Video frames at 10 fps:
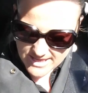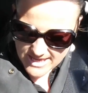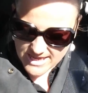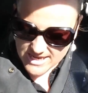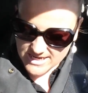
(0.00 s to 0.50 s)

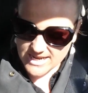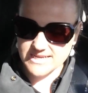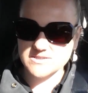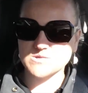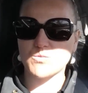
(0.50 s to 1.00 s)
And it
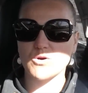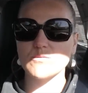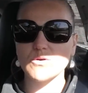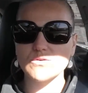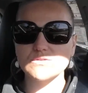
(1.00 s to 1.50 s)
has a sport
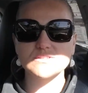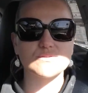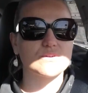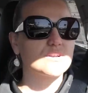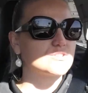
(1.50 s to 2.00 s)
mode, so
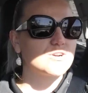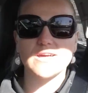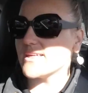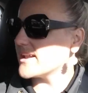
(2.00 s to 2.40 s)
we're gonna try